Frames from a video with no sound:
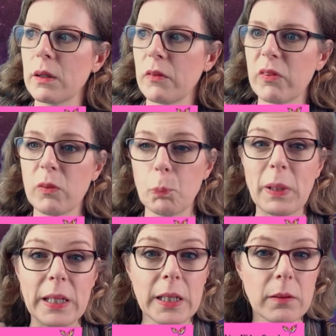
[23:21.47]

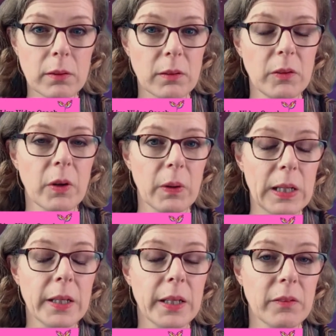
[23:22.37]
speed. You know,
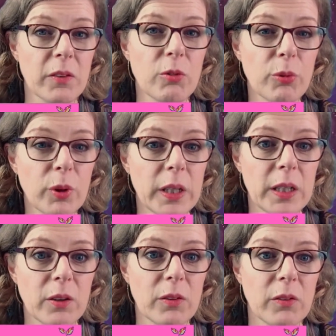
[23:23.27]
it needs a really
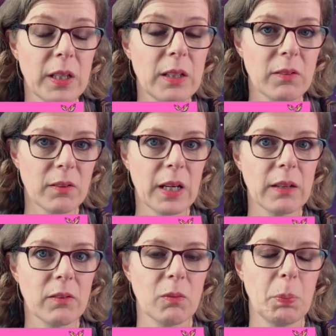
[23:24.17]
good internet
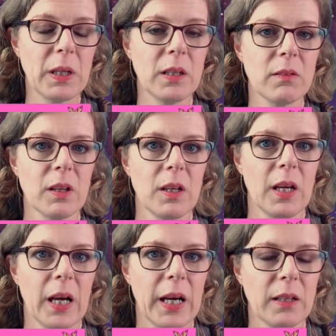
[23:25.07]
speed
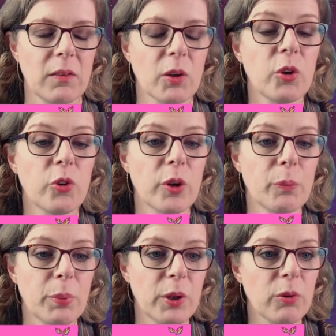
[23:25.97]
and good
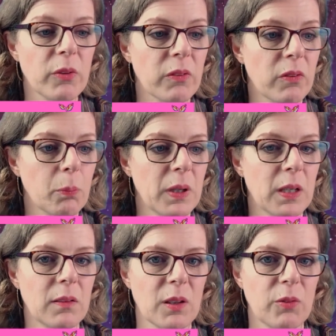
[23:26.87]
computer
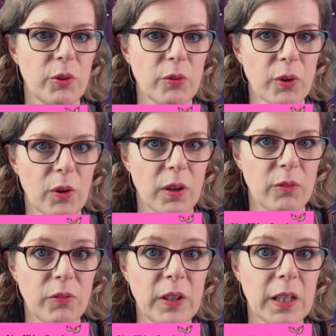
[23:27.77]
speed if you've got a
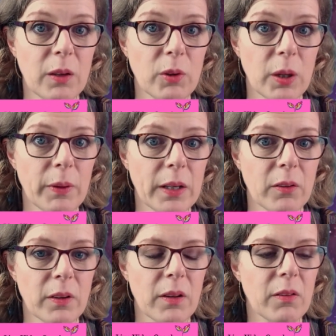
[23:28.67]
video going
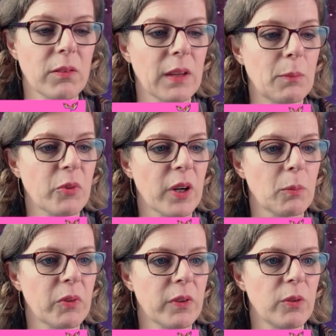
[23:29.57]
on at the same
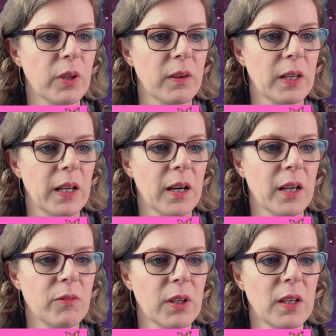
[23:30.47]
time as you going
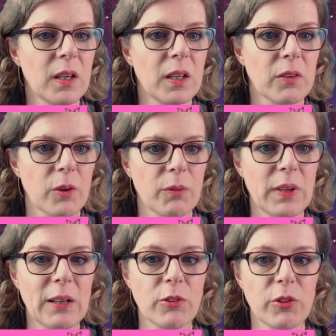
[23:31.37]
live. So I've
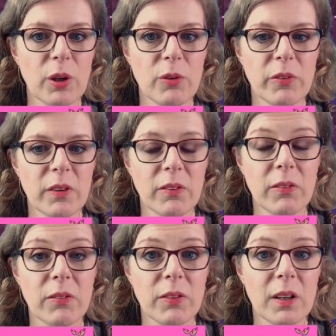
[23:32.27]
now chosen a
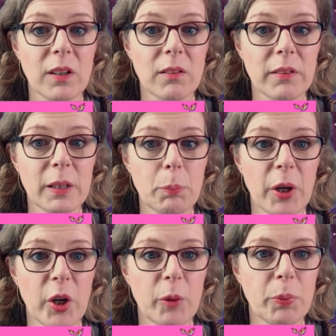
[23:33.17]
starry
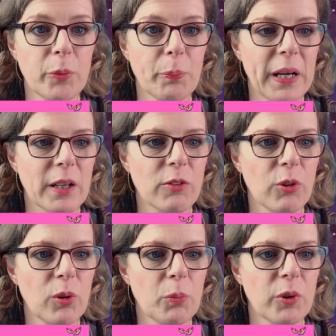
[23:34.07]
purple
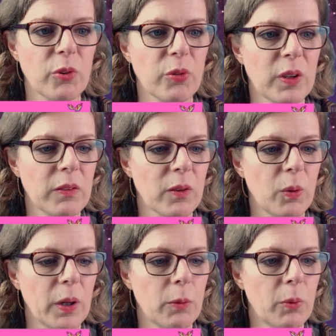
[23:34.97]
backdrop, which fits
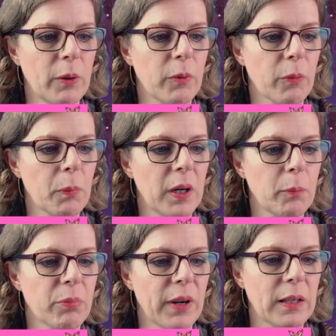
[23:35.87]
quite well with my
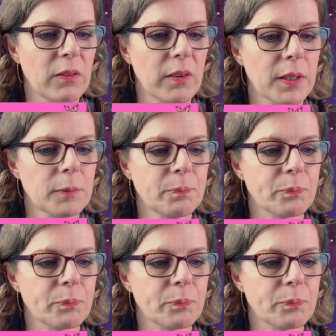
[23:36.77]
branding.